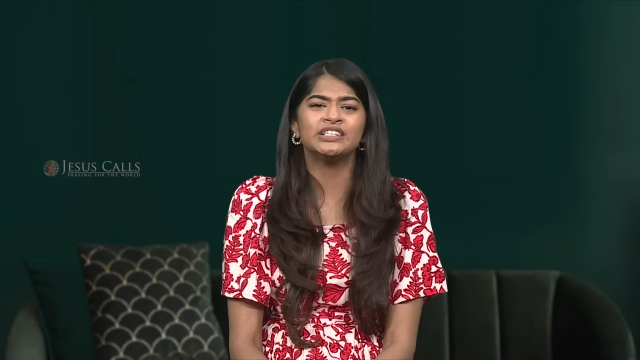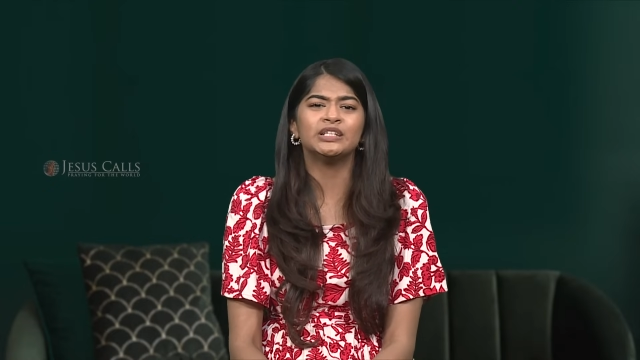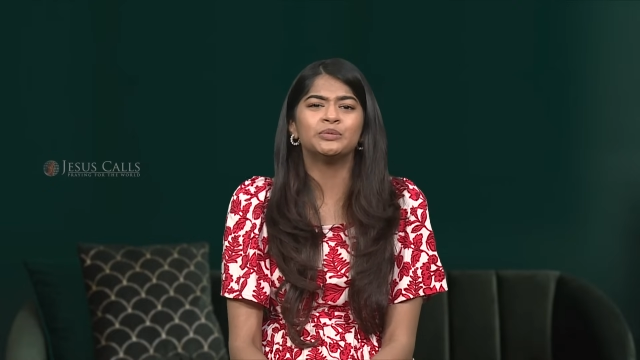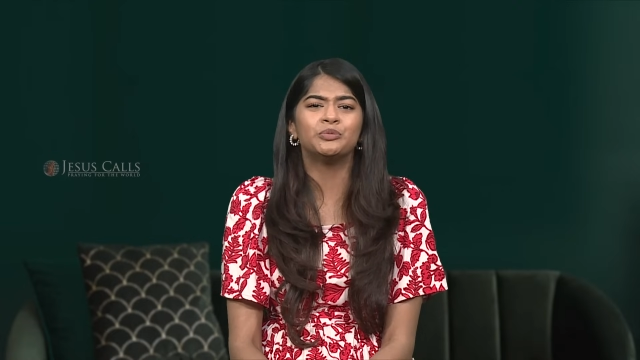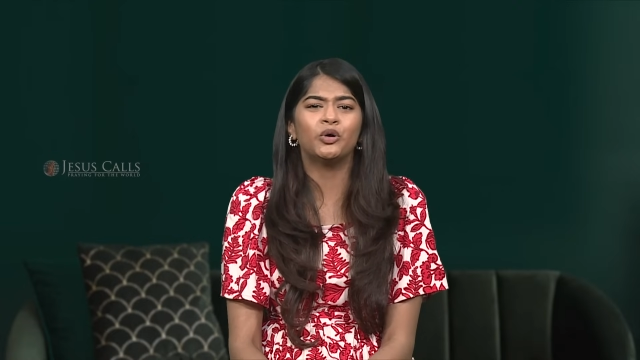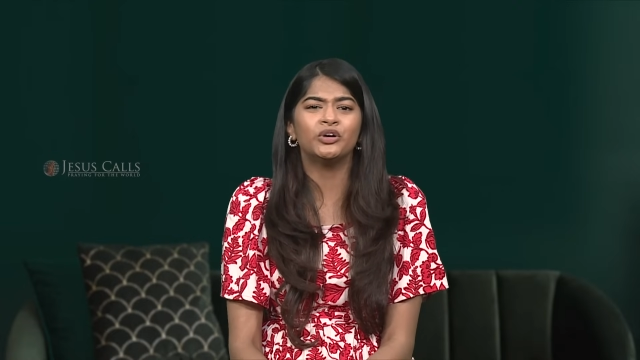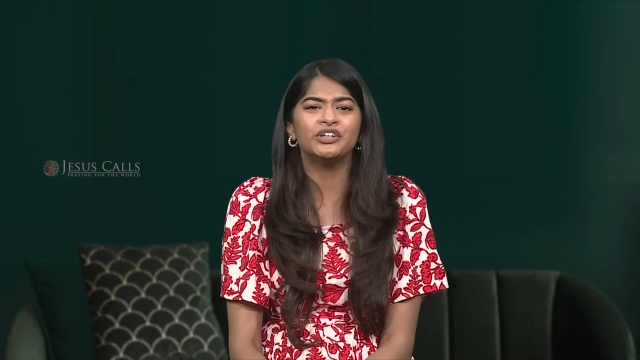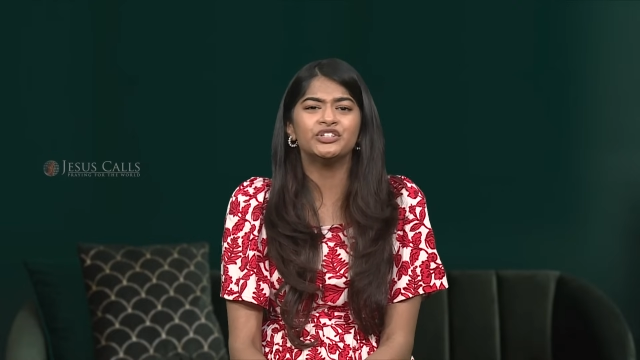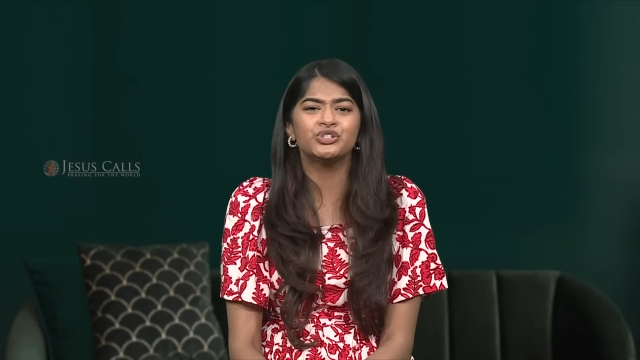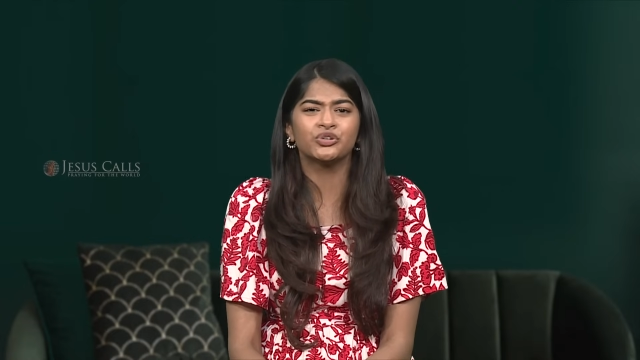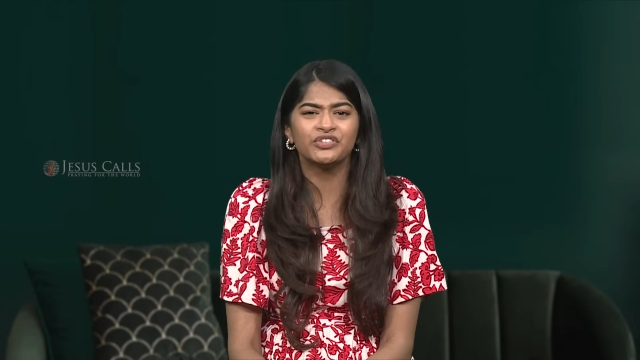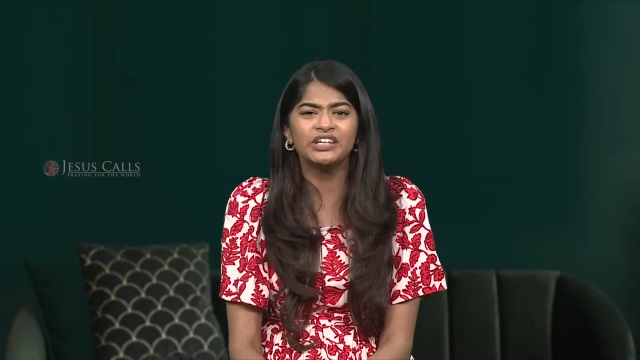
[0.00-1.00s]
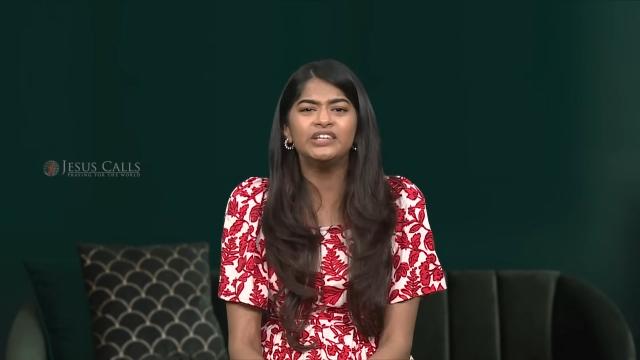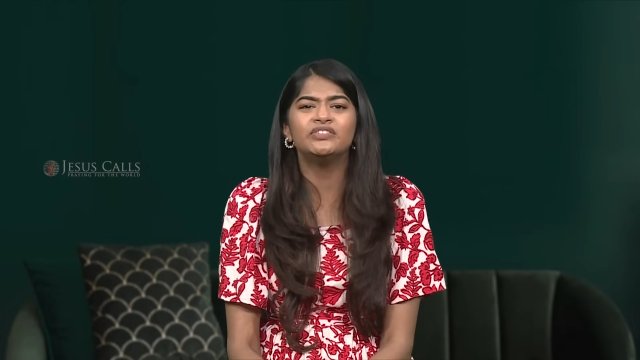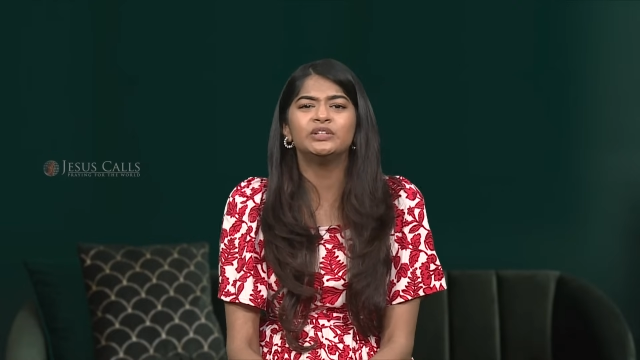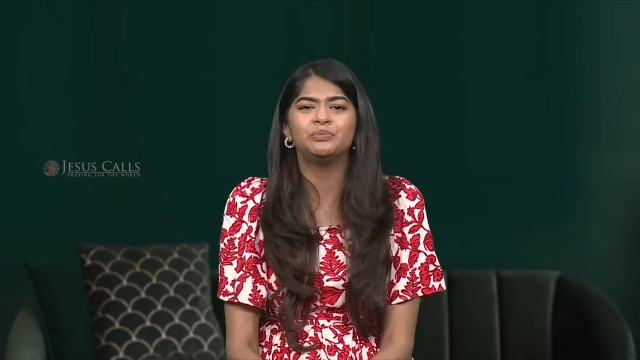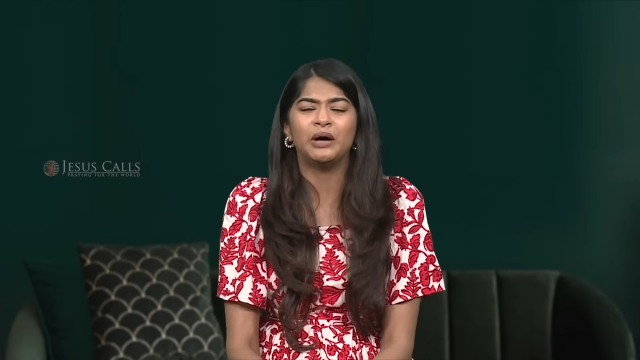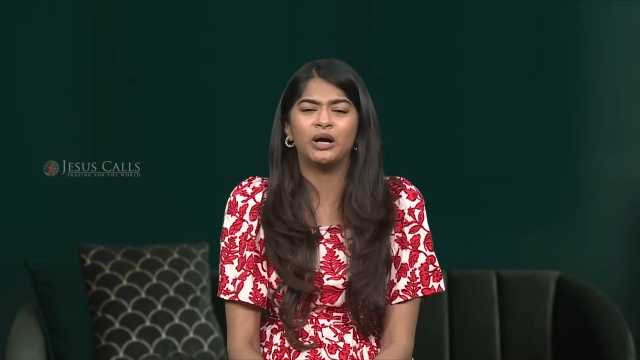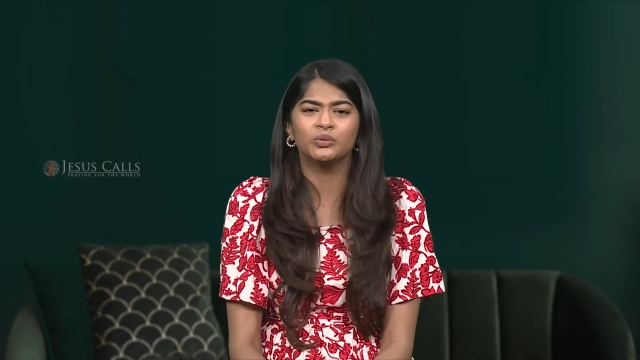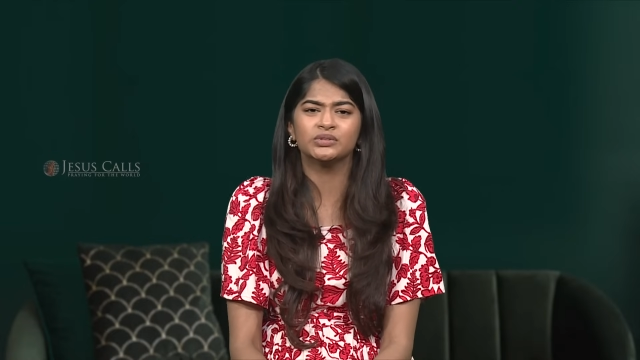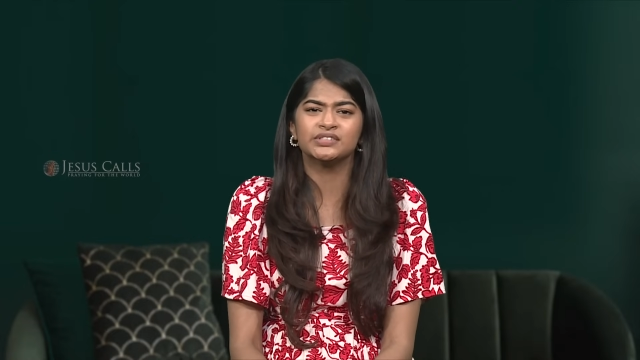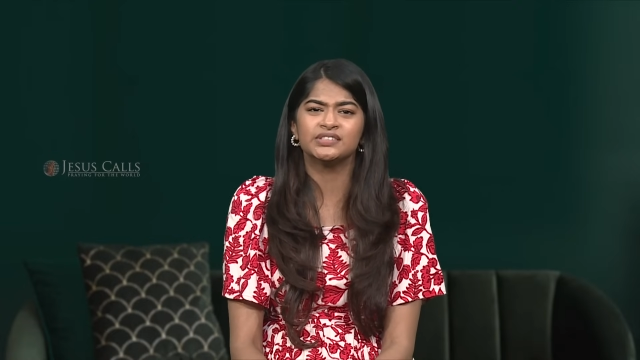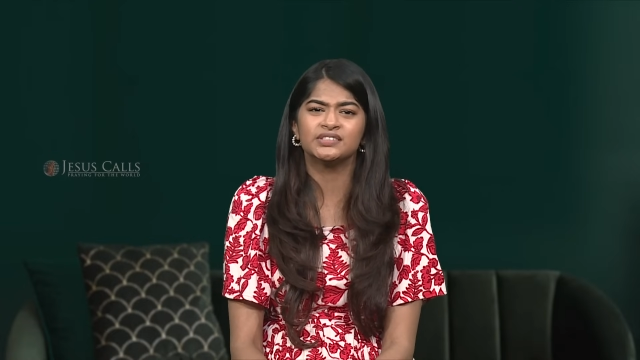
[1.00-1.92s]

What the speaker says: under the bondage of evil powers.